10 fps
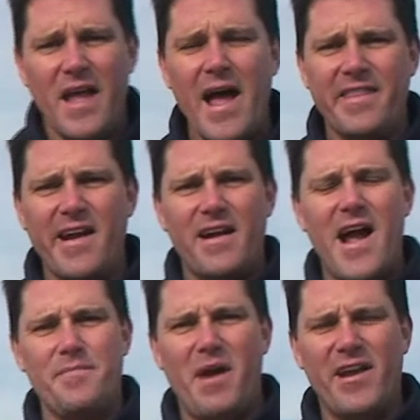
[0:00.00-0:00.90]
Hi there,
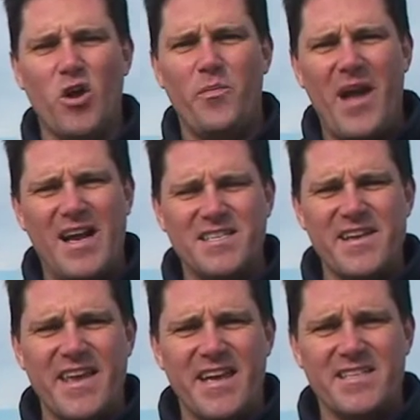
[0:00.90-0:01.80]
I'm Michael
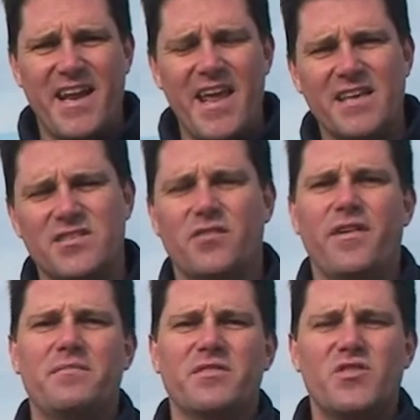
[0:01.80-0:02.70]
Poczynek, and today is
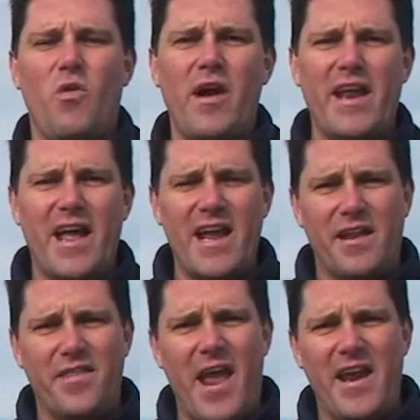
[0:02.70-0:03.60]
November
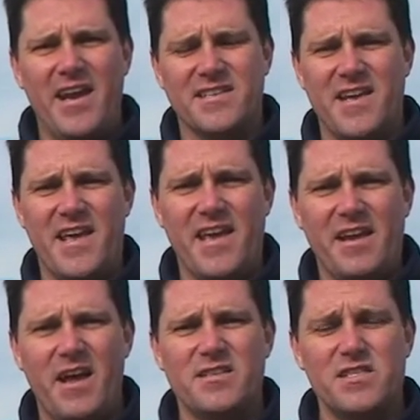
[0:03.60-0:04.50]
29th, and it is a
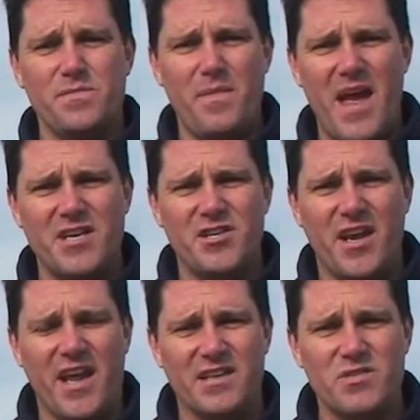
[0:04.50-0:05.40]

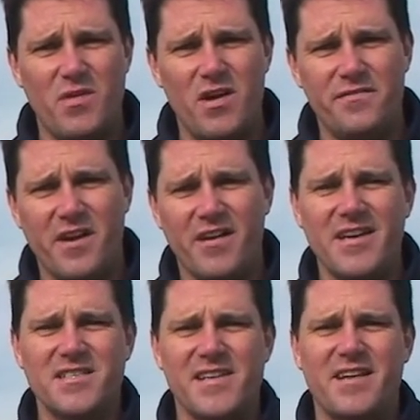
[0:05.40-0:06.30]
smashing 12
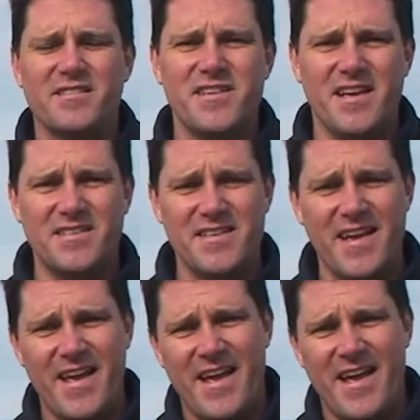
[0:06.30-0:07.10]
degrees Celsius.